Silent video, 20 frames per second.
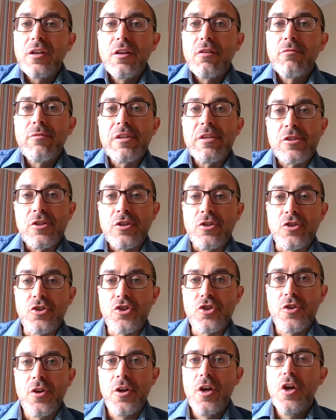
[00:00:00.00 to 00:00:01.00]

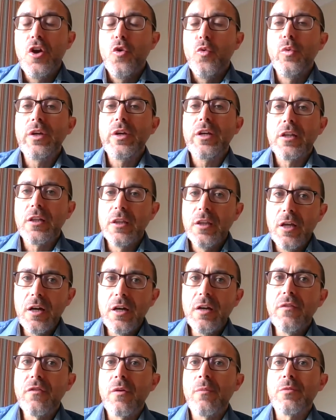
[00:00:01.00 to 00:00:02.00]
research. We can
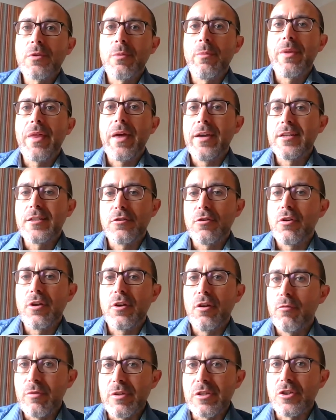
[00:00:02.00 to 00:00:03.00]
learn from some of that
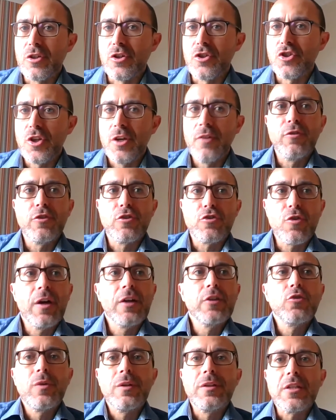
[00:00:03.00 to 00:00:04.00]
historical research if we're
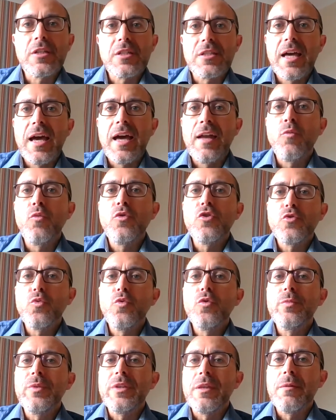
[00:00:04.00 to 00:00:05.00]
trying to understand which
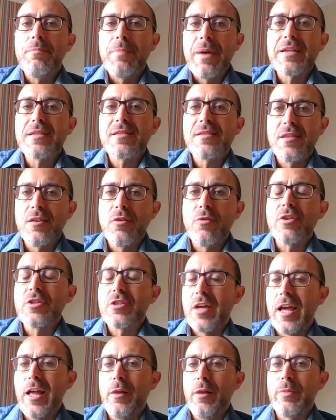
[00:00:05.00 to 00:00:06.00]
will be the best theories
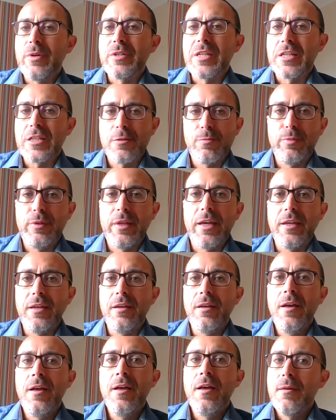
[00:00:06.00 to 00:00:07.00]
to help us explain
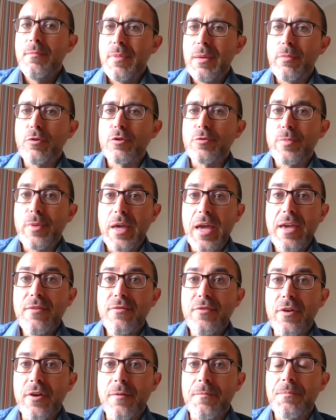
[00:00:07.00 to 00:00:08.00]
people's
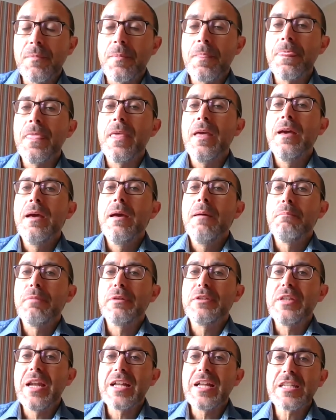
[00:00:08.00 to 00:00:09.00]
behavior. But
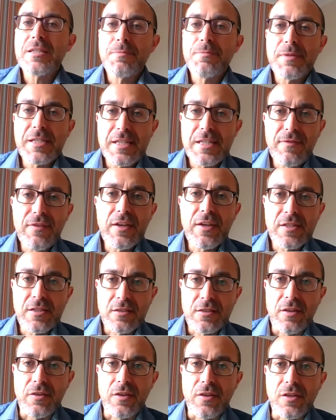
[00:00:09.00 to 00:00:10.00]
there are specific
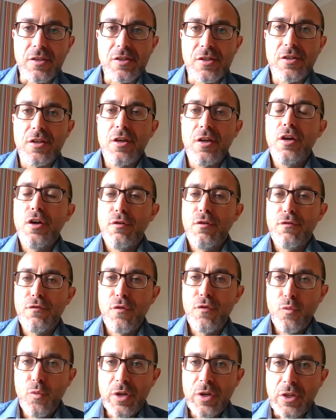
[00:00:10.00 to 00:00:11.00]
studies for
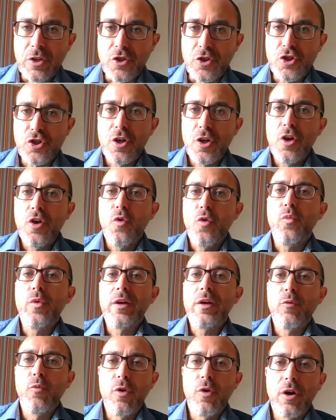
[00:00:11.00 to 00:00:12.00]
which we
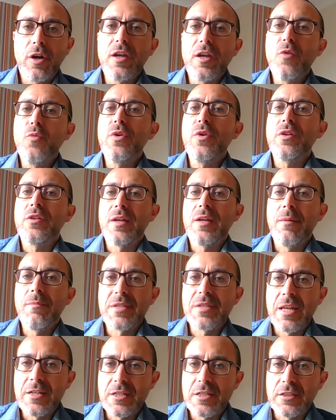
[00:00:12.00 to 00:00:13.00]
are working with
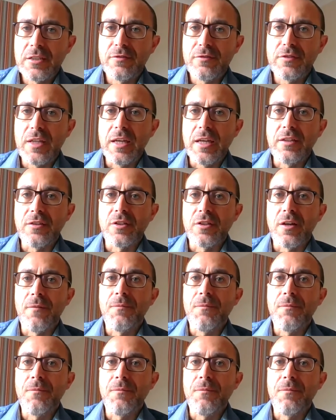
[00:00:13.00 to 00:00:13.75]
time-sensitive data